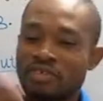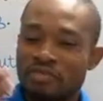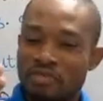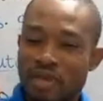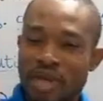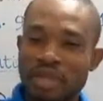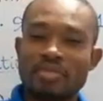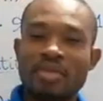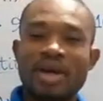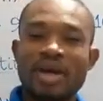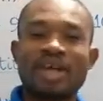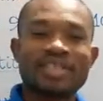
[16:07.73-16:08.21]
of
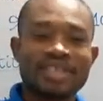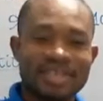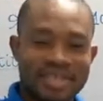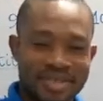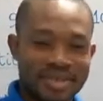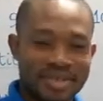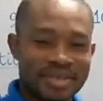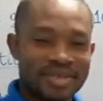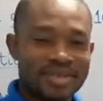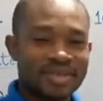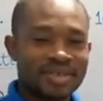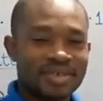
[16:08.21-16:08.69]

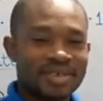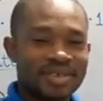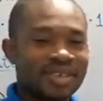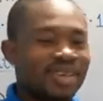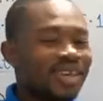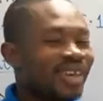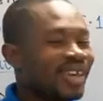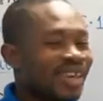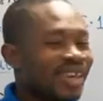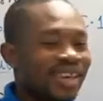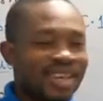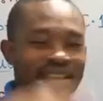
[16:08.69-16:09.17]
Mathematics
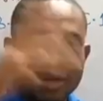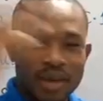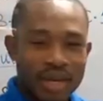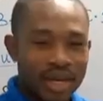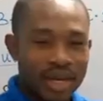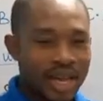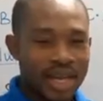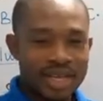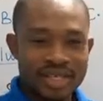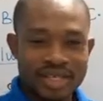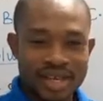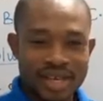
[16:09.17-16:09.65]
in our
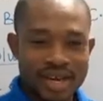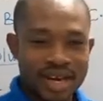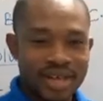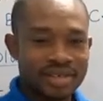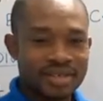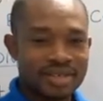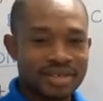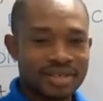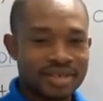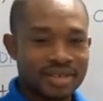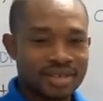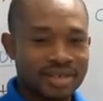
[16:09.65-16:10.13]
last
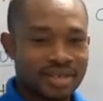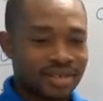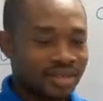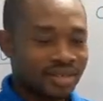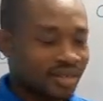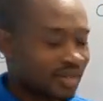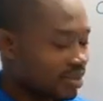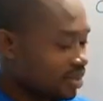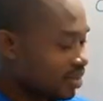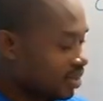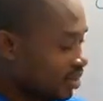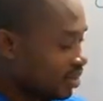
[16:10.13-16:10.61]
classes.